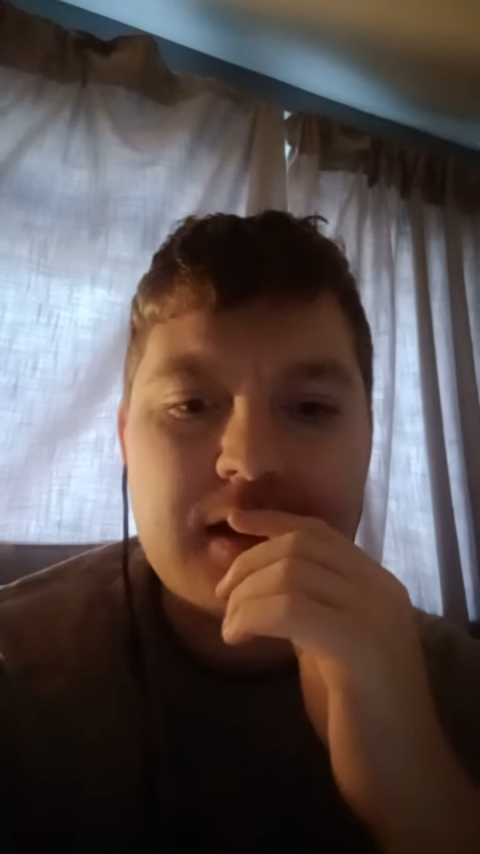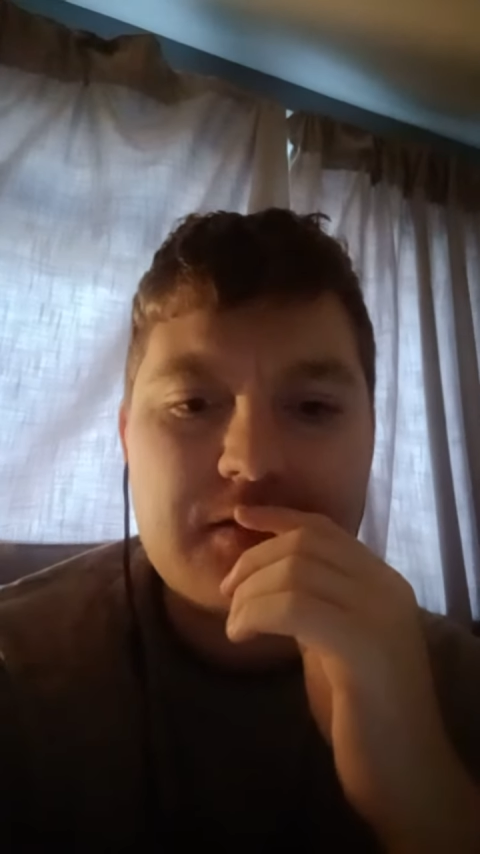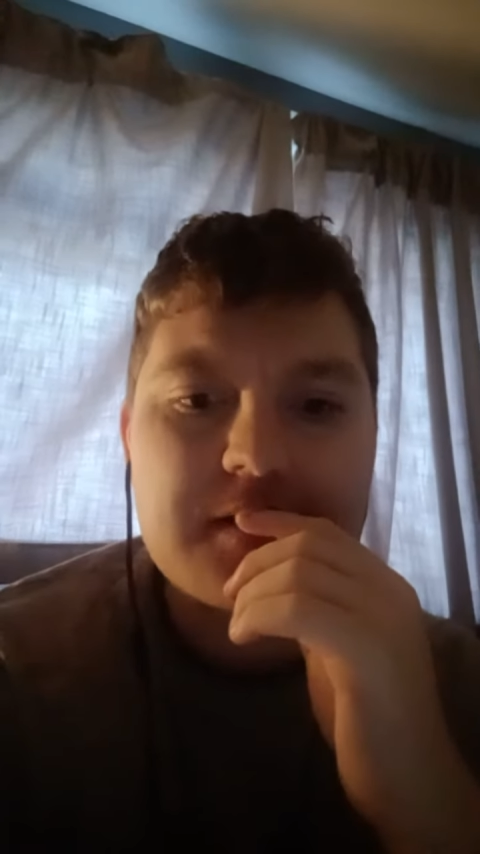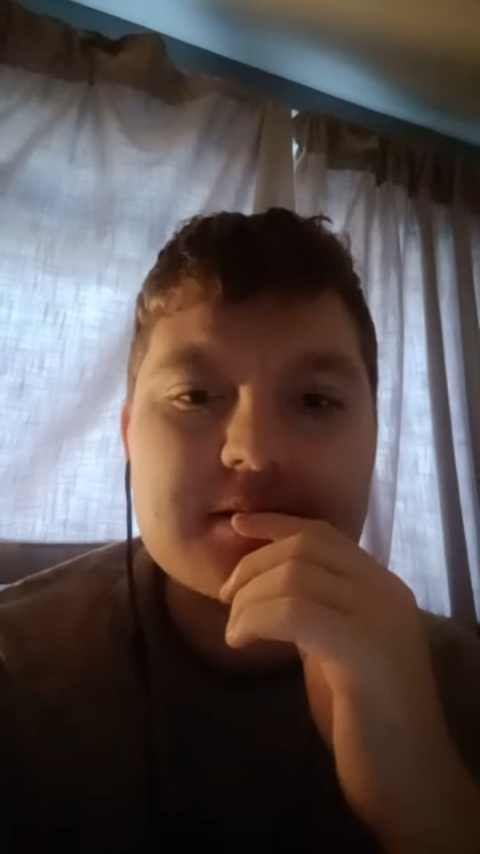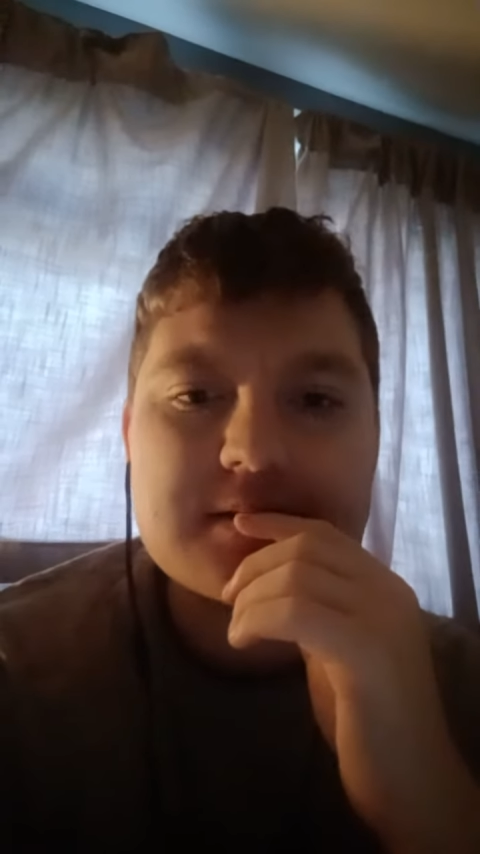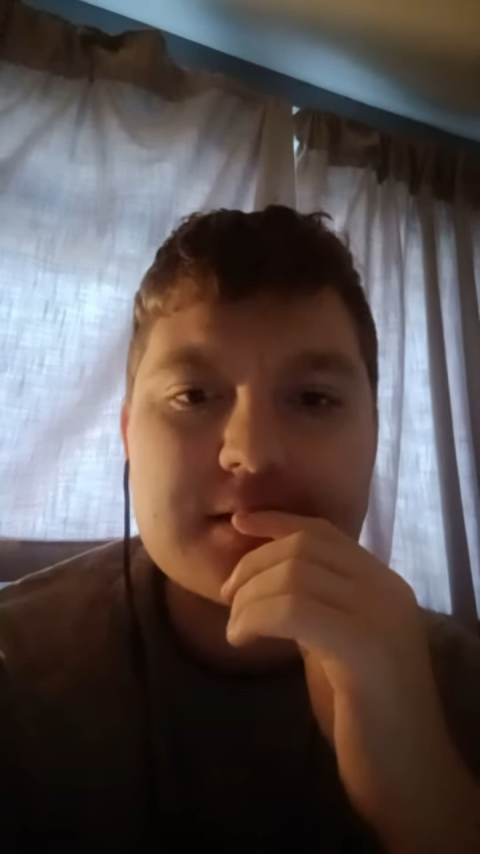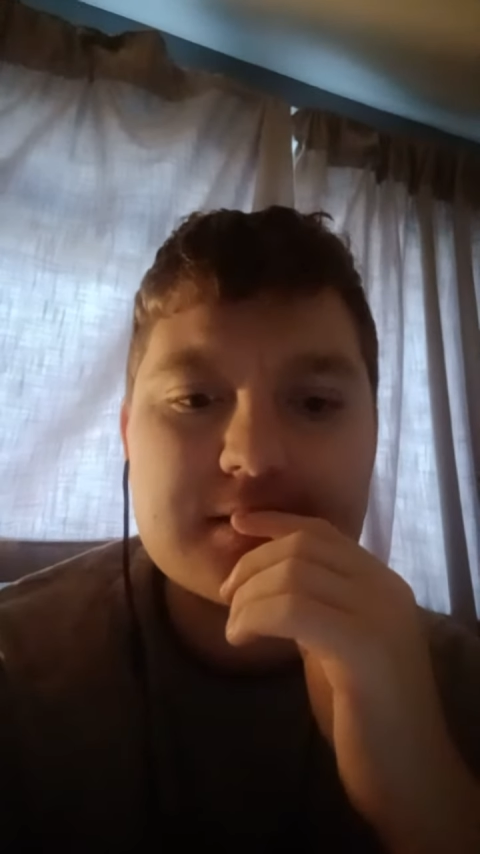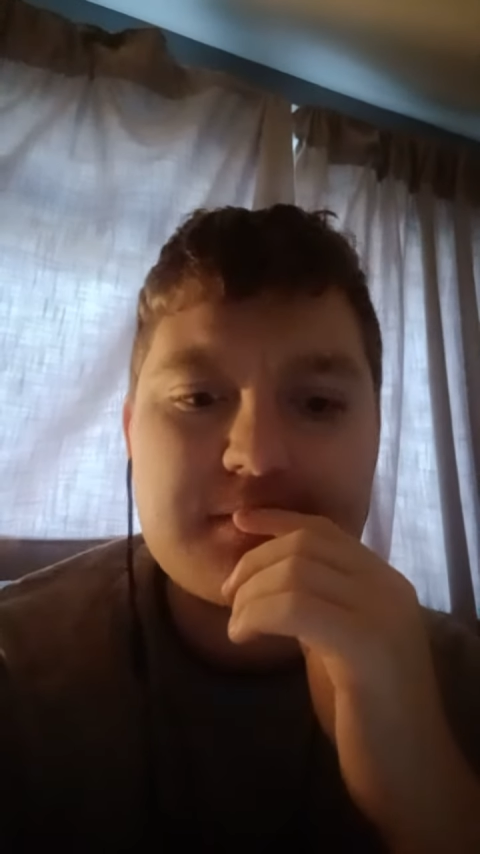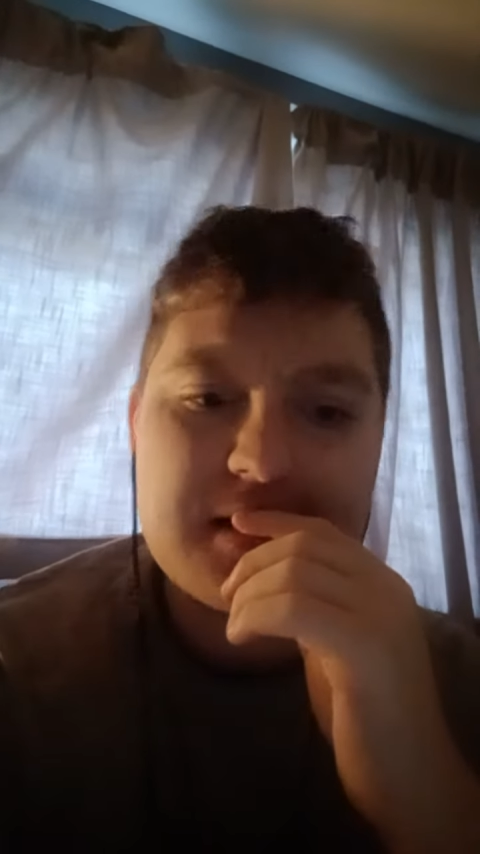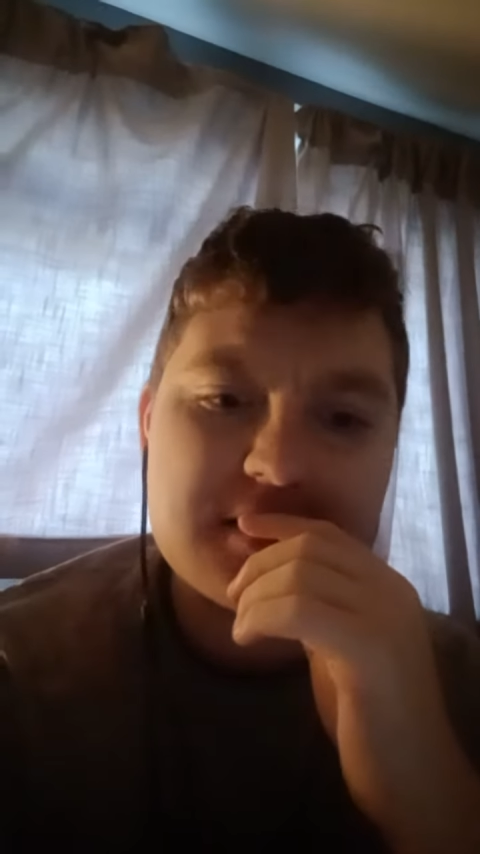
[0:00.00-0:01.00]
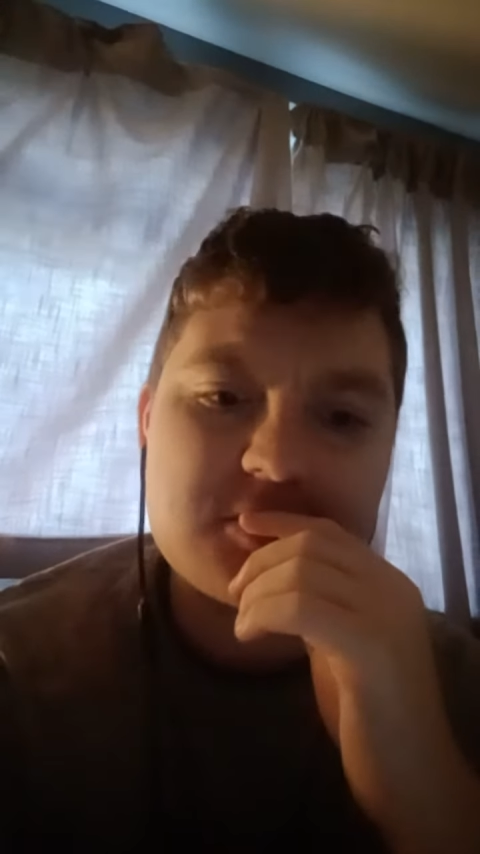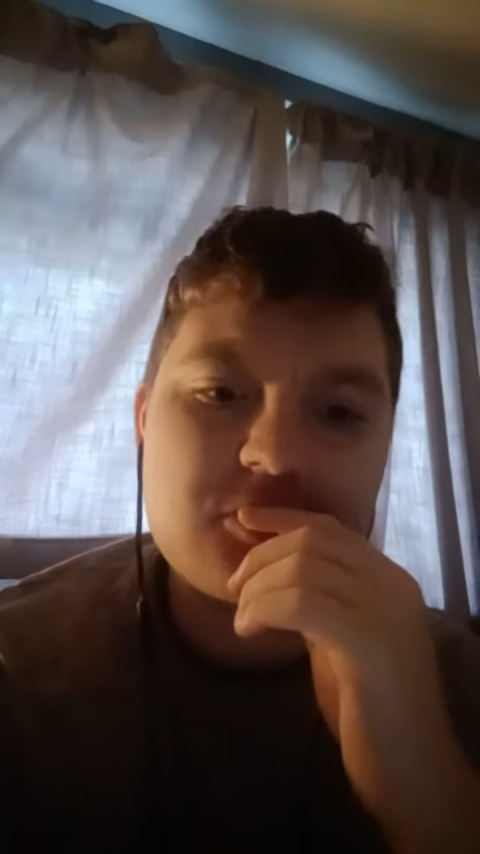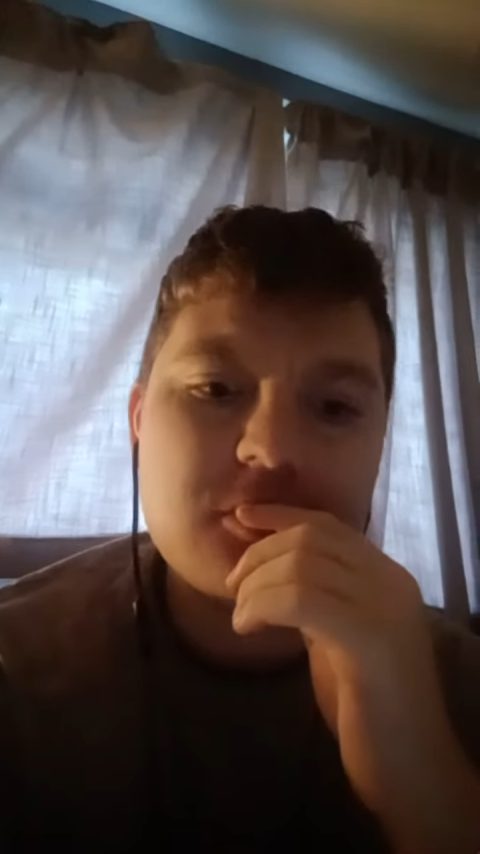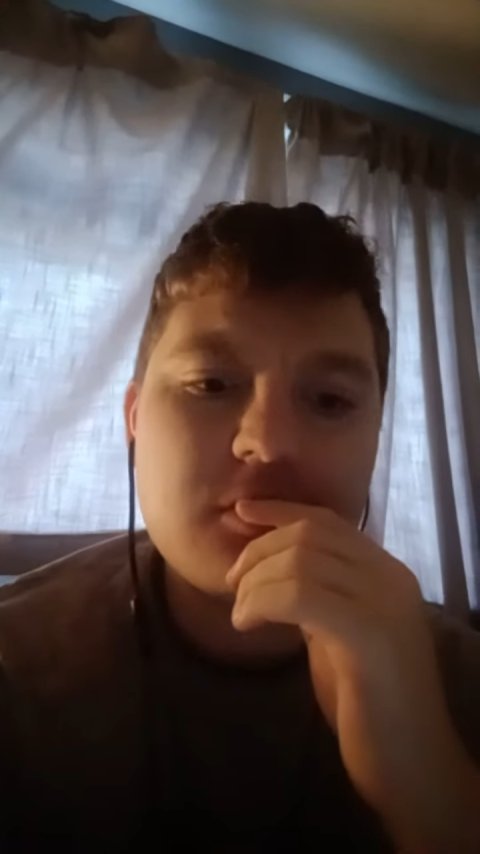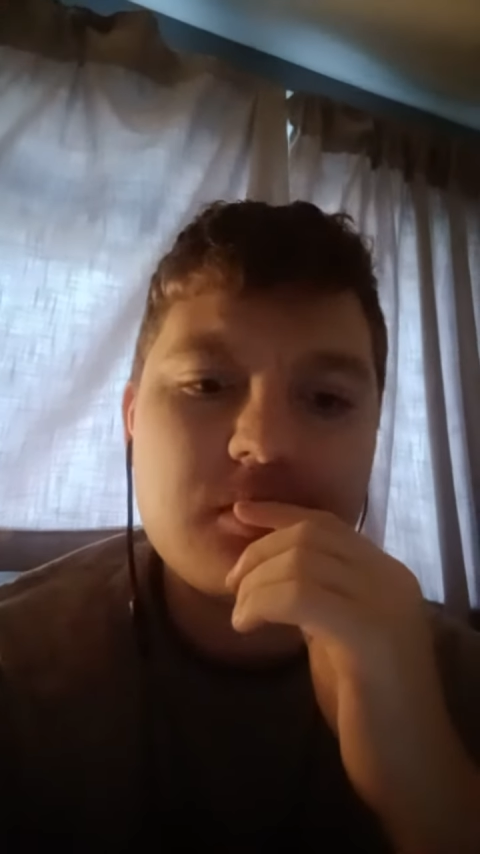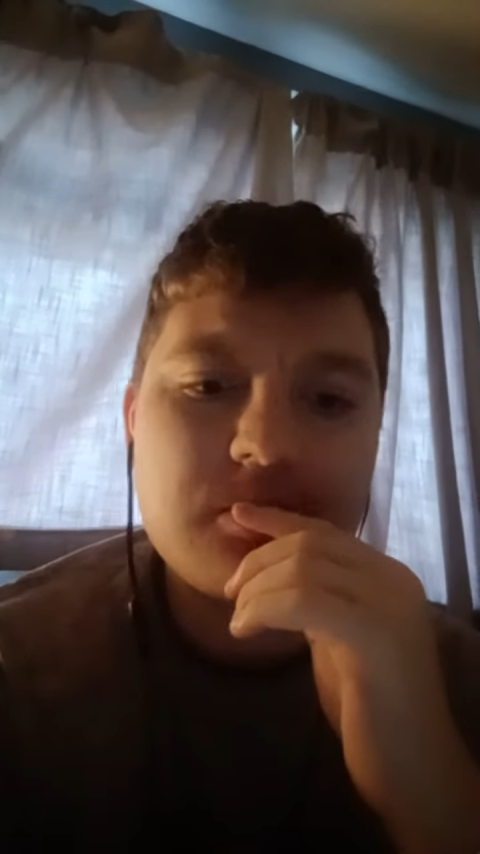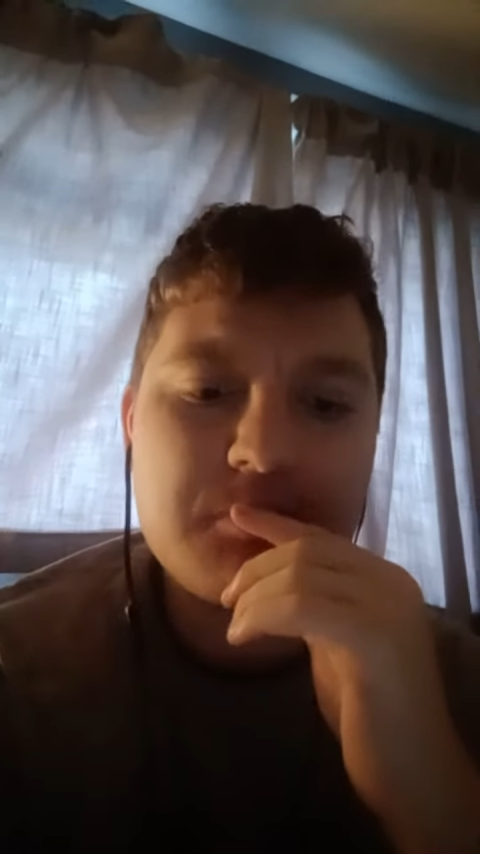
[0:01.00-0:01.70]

Then sings my soul,